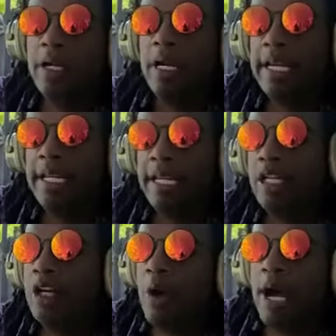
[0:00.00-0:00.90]
And
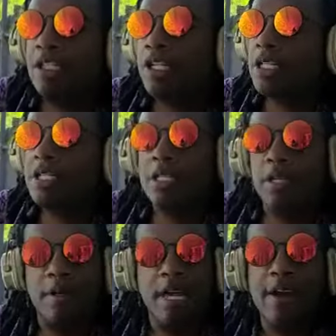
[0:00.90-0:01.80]
you know, I just
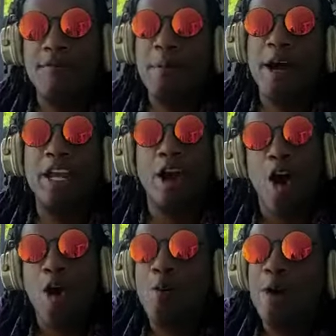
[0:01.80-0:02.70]
everybody
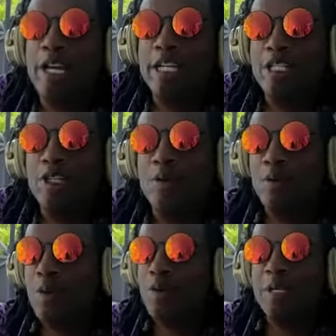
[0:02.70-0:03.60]
always
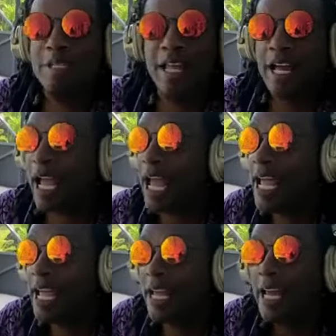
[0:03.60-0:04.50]
is like,
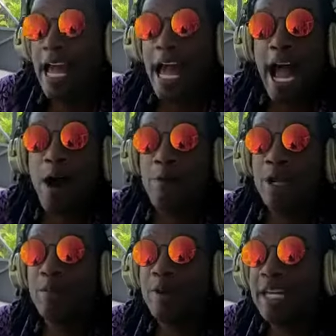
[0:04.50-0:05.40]
hey, how
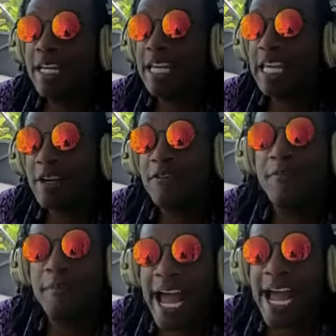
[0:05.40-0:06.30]
can we
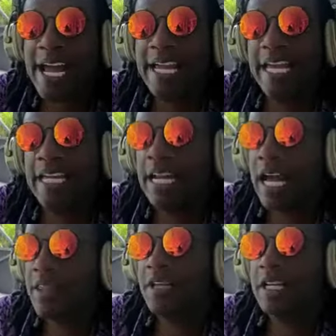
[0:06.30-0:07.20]
give back? And
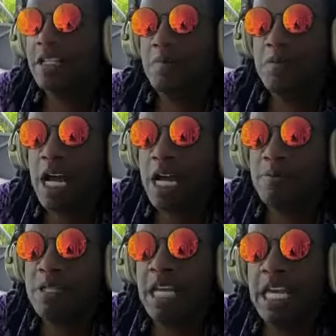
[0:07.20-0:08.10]
I think
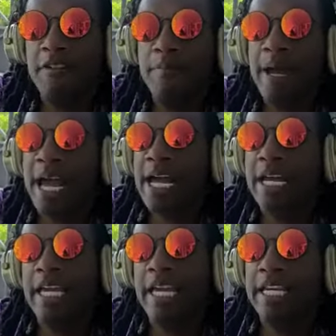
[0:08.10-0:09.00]
sometimes the give
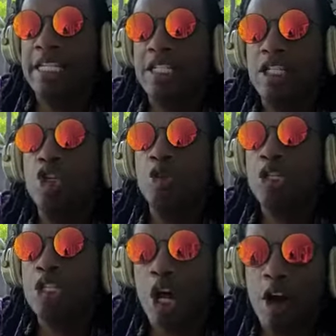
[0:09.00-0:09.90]
back is the new
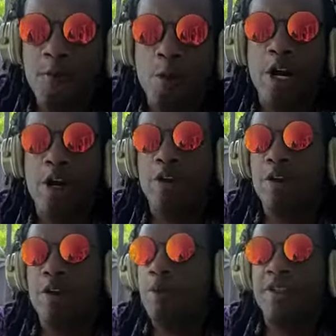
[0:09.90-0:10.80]
software
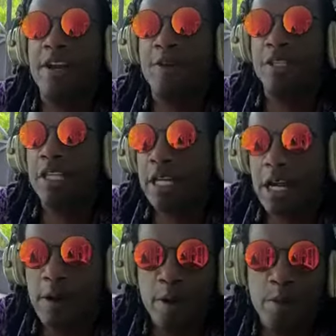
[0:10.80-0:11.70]
with everything
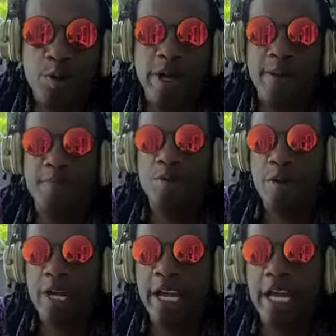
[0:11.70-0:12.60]
coming with Web
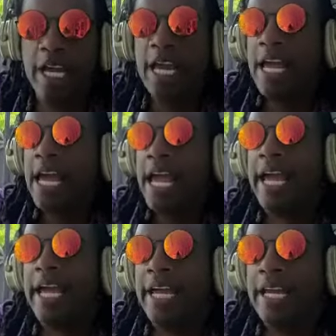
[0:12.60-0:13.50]
three
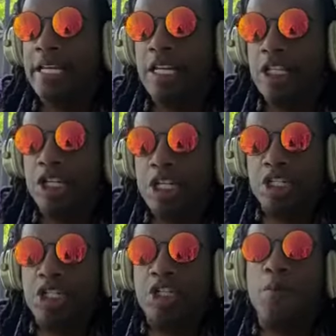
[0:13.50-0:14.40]
mm-hmm. and
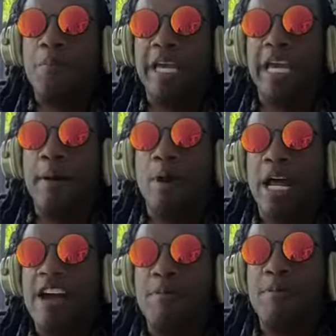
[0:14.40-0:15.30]
just you know being able to
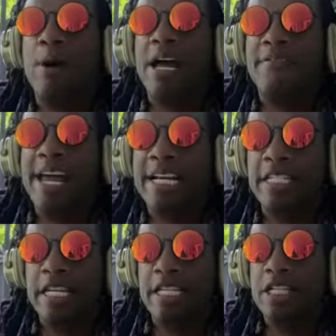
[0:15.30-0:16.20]
have people have
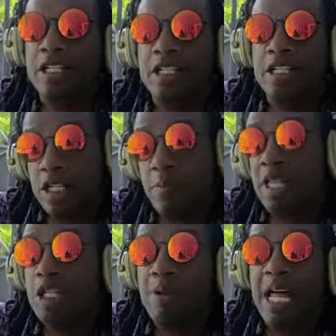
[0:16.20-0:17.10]
access to some of
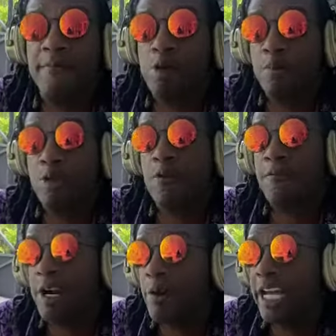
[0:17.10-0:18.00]
these platforms are
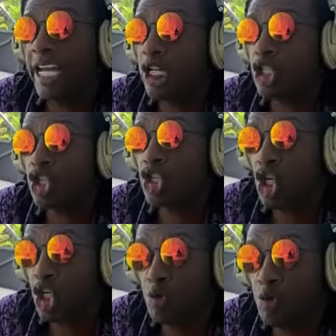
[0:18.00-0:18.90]
very
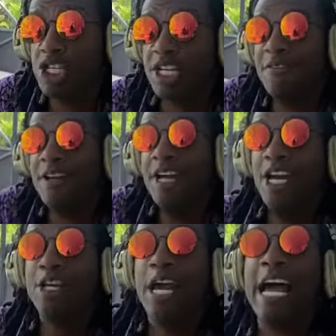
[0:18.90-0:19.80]
exclusive.
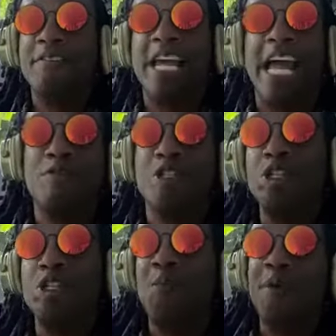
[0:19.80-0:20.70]
You have to have
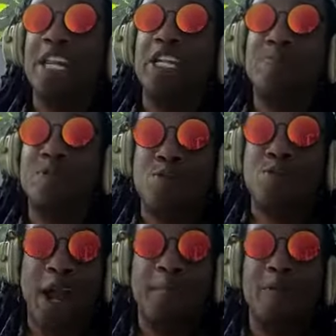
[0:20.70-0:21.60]
so many
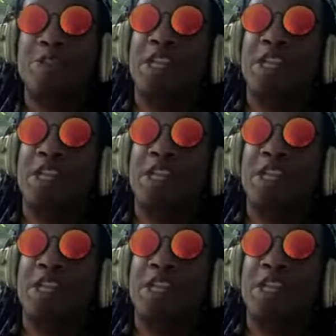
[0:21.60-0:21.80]
subscribers.